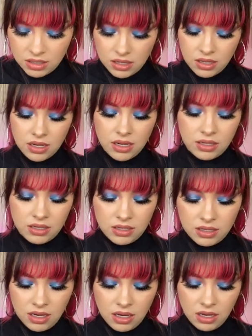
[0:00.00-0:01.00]
Let's
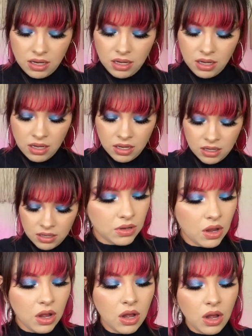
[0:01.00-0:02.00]
see.
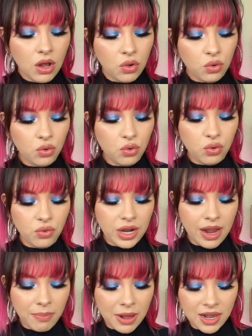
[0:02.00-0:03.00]
Ooh,
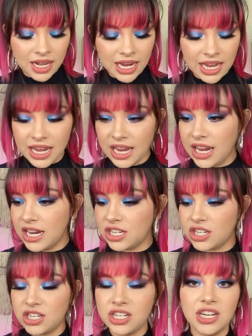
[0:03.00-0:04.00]
nail
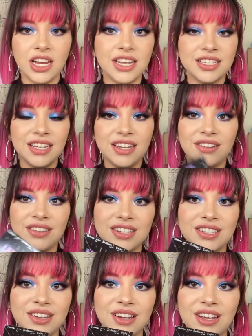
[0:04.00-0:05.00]
polish. I see it on
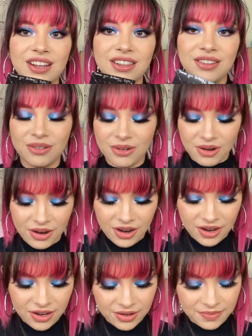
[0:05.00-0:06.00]
this like little
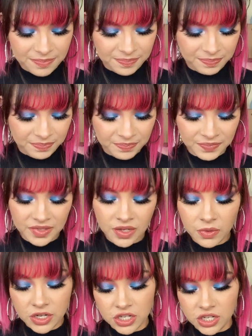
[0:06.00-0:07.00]
card,
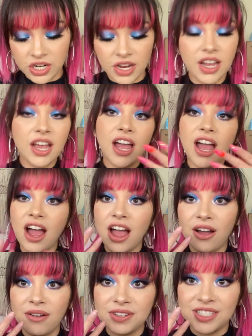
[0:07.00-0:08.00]
which I
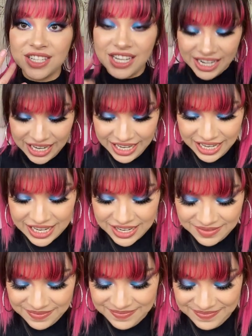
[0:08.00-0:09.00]
obviously need.
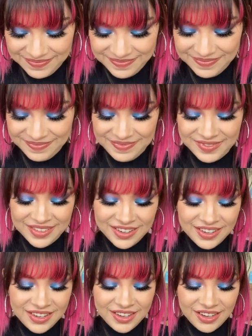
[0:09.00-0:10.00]

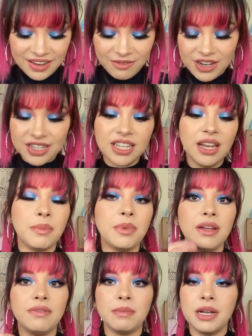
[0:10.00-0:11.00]
I'm gonna take a
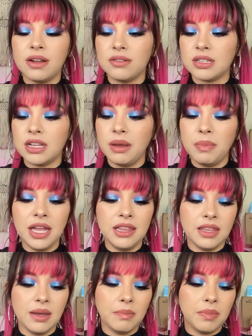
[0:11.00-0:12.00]
break from my nails and like
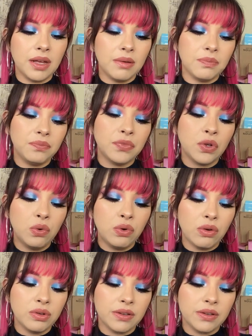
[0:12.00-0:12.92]
paint them, but who knows